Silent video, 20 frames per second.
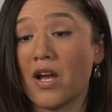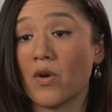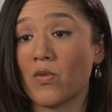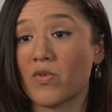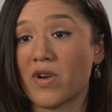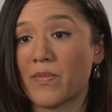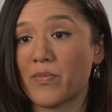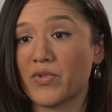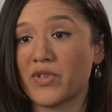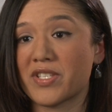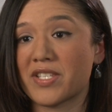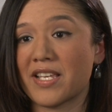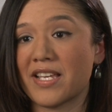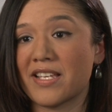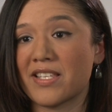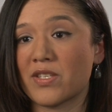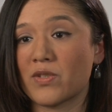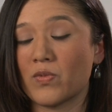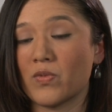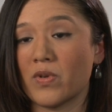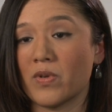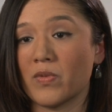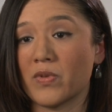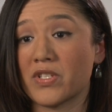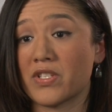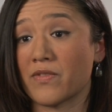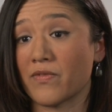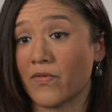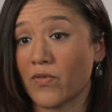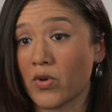represent what
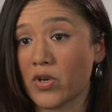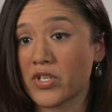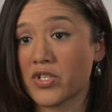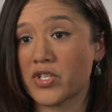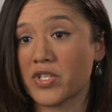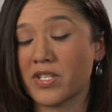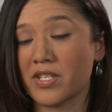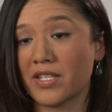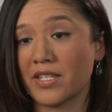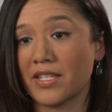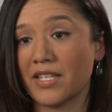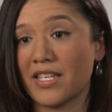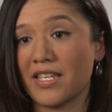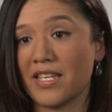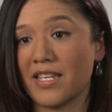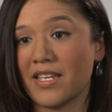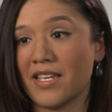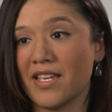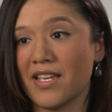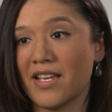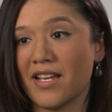was unfortunately